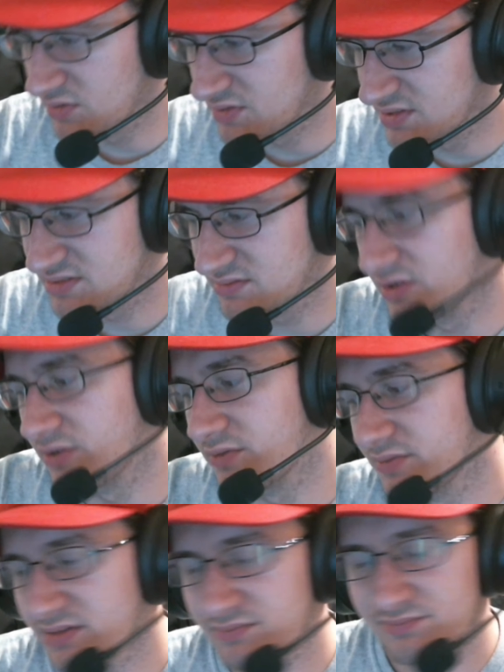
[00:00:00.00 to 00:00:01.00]
this,
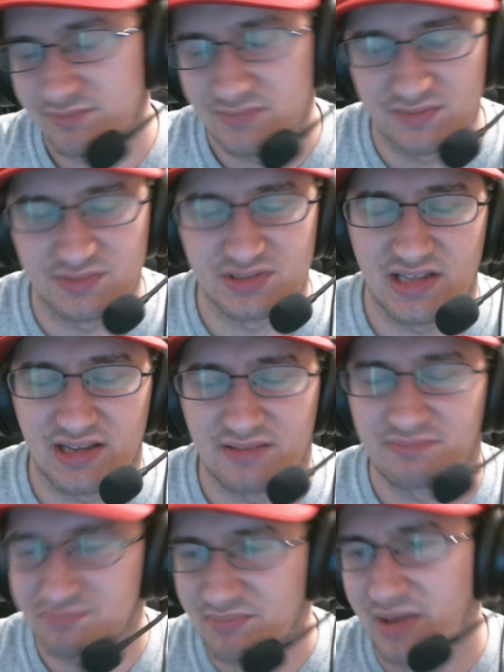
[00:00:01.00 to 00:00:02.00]
it was like
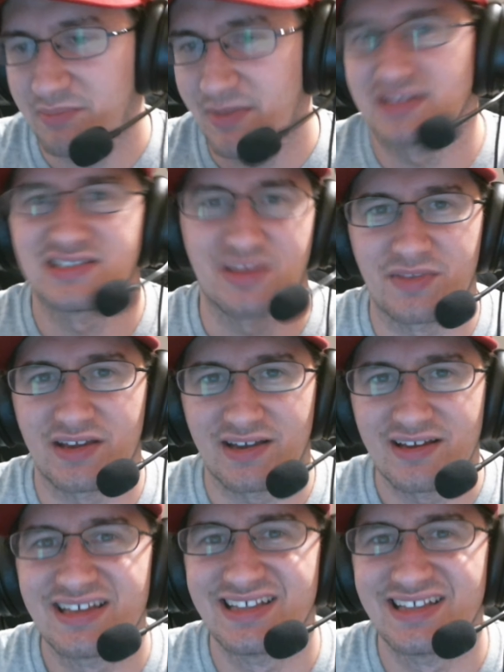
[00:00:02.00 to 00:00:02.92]
it meant something,